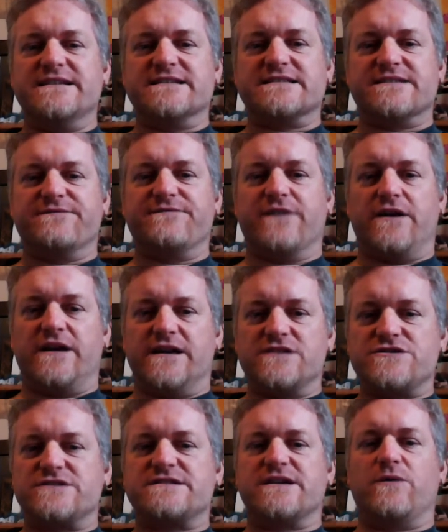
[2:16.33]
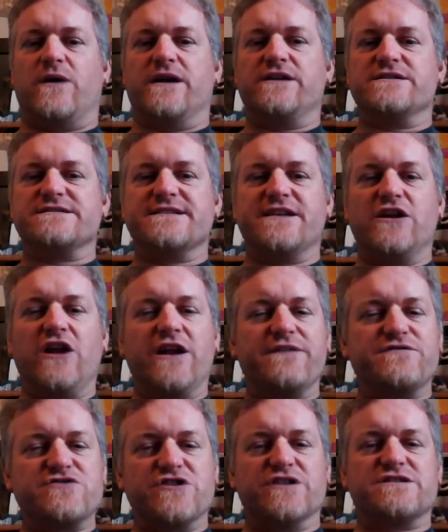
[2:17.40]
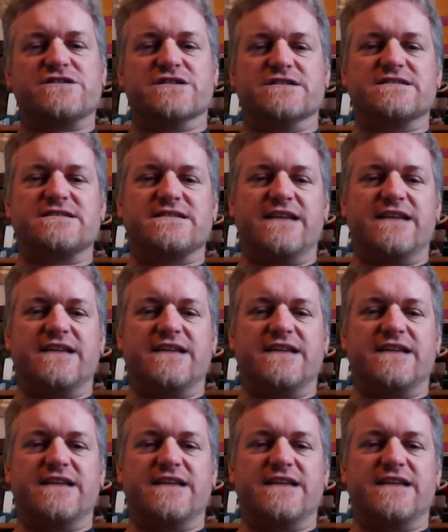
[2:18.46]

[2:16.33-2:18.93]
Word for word: is a very interesting one because in a lot of churches,